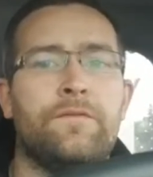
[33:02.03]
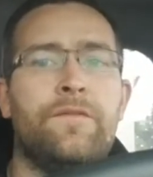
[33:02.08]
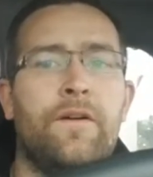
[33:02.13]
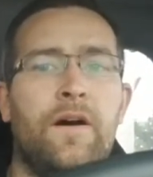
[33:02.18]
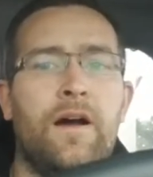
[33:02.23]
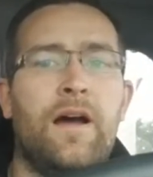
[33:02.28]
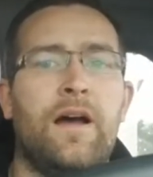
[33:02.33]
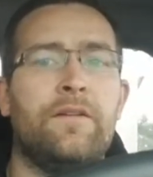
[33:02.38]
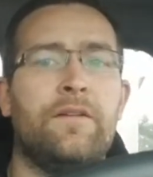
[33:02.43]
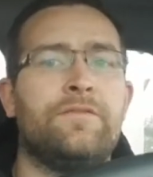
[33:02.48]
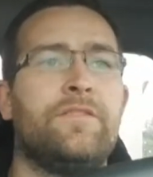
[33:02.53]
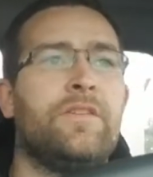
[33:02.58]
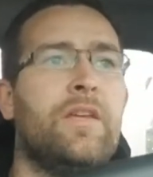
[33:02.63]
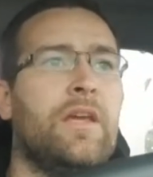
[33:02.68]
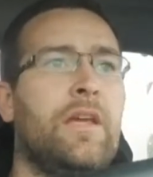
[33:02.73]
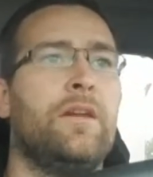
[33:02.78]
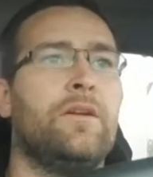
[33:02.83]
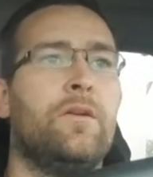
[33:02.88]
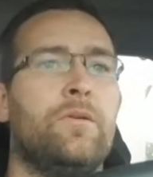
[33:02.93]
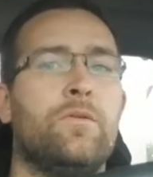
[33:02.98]

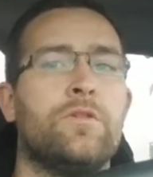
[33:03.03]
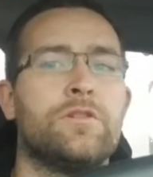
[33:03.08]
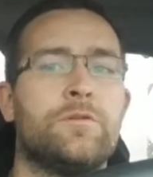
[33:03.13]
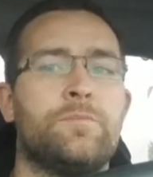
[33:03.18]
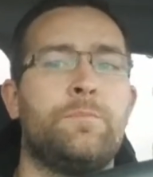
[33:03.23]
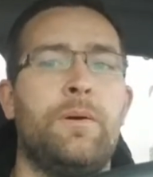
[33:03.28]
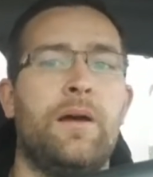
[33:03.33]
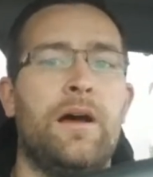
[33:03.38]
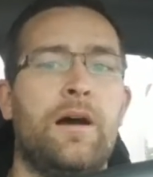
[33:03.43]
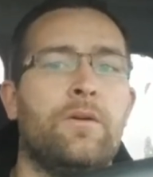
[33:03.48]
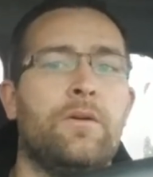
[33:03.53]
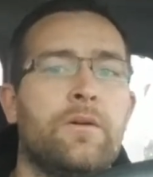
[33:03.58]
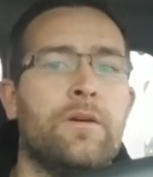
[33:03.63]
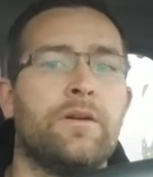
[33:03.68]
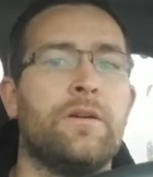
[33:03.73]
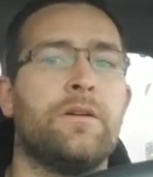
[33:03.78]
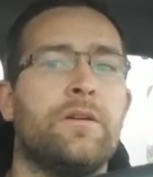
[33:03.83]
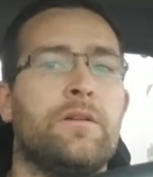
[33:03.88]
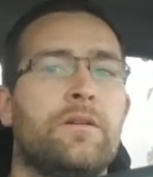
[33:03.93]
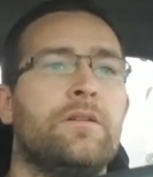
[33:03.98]
510
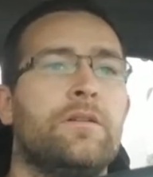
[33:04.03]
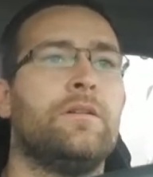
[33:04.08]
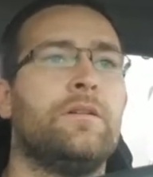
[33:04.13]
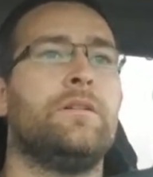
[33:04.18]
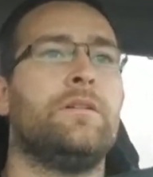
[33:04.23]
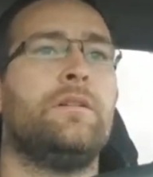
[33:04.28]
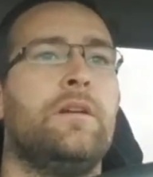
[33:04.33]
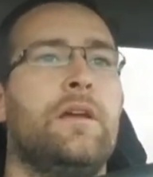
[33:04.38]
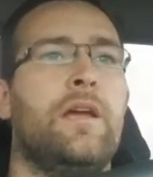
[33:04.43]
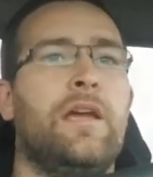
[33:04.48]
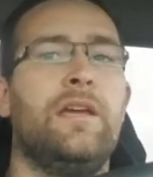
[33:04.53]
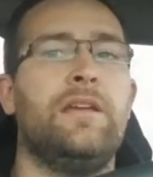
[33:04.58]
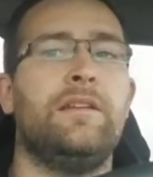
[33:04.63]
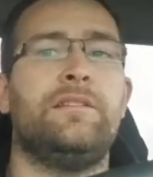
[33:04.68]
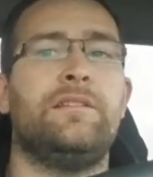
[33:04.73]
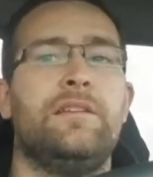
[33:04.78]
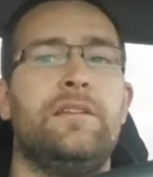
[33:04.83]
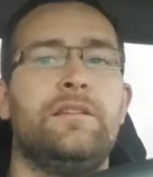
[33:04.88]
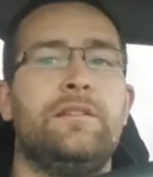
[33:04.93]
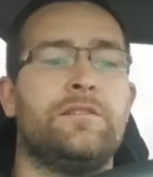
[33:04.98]
horsepower,
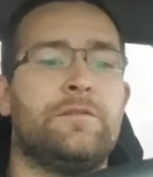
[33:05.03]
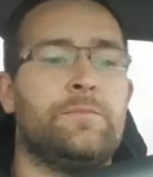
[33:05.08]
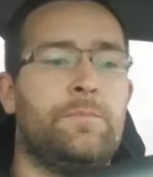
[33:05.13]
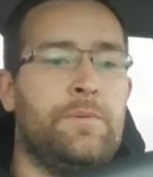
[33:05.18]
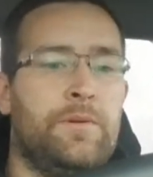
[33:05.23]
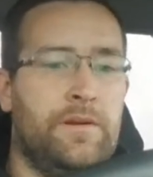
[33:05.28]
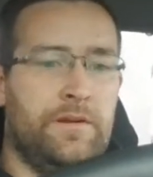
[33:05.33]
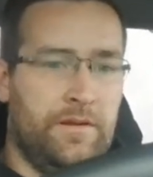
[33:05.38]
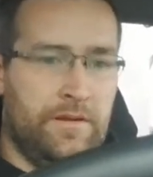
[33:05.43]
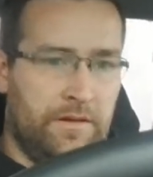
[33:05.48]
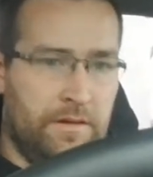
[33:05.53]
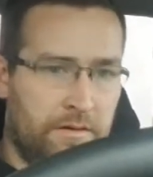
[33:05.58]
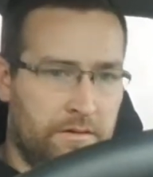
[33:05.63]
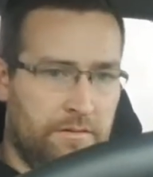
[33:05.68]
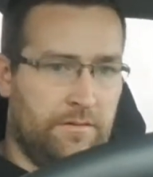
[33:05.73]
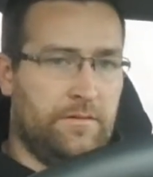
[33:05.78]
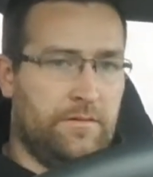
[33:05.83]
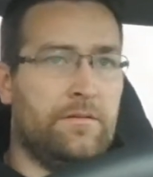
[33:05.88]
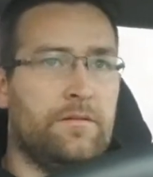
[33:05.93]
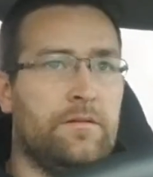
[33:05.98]
18 speed.
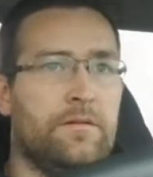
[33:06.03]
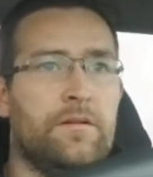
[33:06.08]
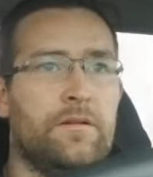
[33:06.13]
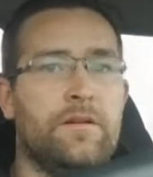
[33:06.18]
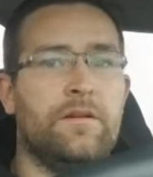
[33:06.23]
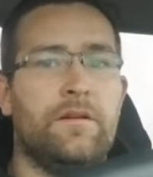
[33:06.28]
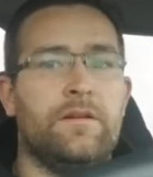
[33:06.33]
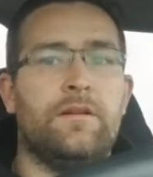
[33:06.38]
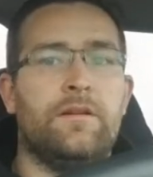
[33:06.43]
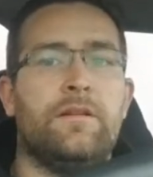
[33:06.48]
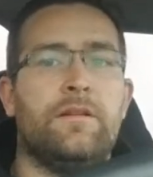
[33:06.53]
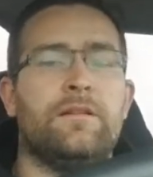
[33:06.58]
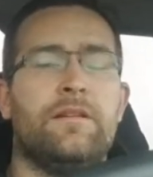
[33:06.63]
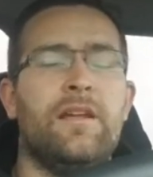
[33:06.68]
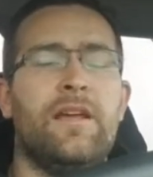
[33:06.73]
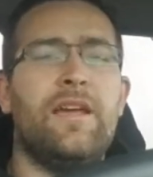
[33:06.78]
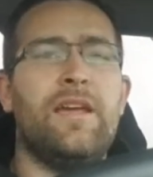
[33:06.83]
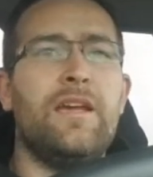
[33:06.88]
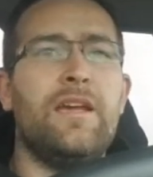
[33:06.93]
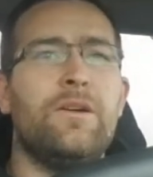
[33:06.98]

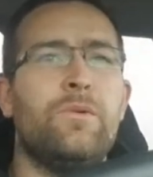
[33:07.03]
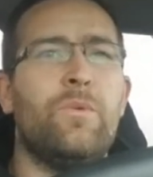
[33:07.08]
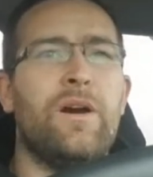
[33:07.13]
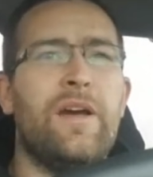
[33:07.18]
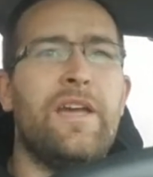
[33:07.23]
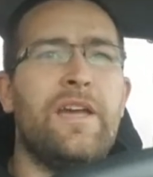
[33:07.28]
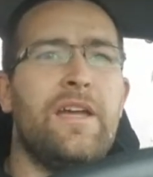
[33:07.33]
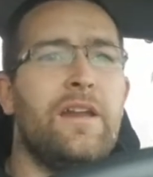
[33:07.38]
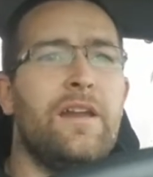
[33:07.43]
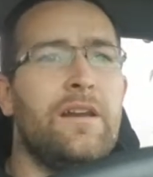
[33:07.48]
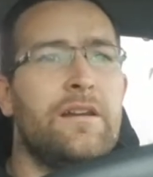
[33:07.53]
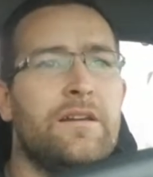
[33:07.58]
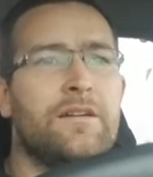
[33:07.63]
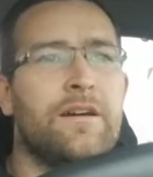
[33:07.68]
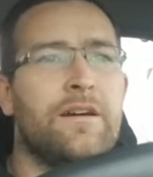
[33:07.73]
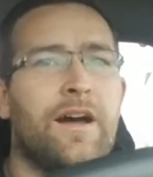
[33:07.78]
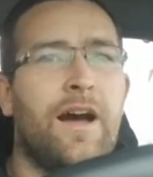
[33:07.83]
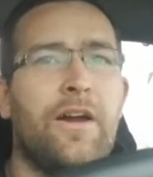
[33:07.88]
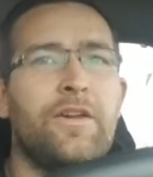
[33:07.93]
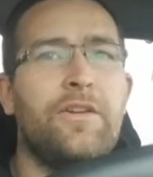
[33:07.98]
Dang, Wayne,
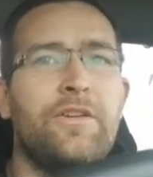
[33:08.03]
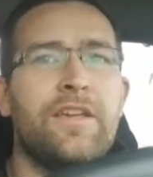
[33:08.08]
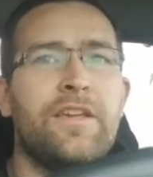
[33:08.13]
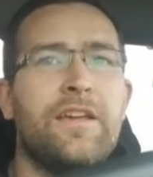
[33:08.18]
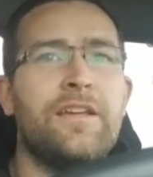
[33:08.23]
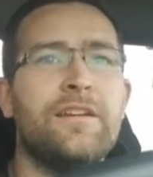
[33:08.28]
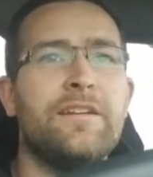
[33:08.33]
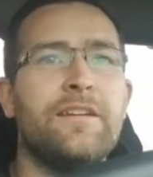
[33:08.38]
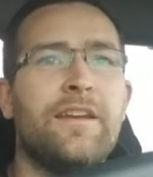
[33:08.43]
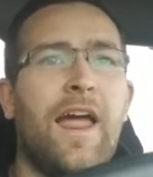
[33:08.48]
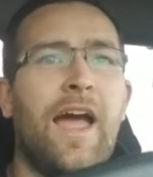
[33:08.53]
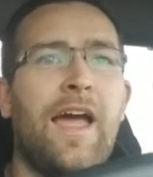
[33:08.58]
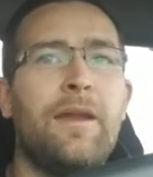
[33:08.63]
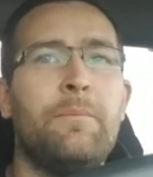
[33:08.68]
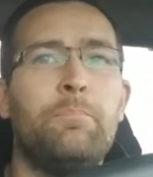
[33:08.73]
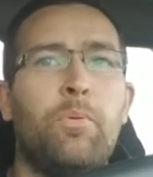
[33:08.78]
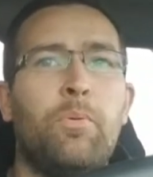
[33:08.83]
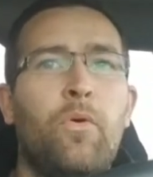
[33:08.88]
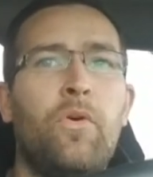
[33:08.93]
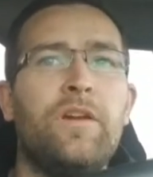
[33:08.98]
how you getting
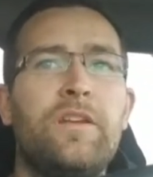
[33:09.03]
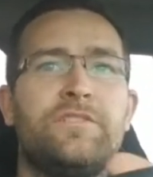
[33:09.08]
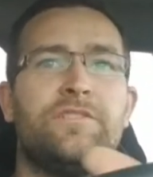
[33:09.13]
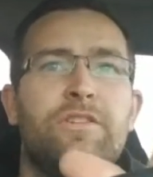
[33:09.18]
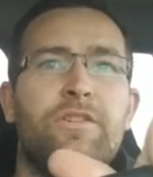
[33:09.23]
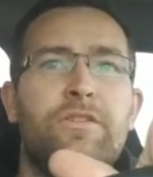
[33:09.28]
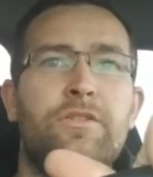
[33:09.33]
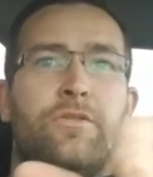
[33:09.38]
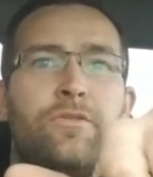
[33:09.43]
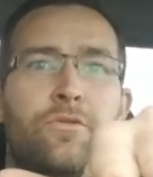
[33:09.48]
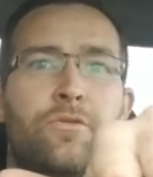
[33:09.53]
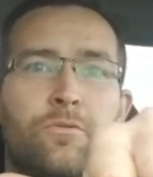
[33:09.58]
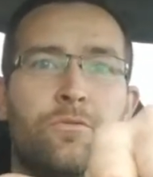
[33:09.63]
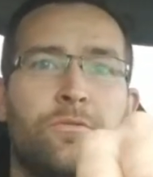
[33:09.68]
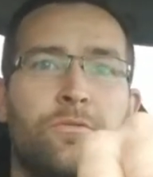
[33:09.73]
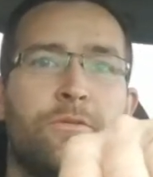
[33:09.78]
9.2?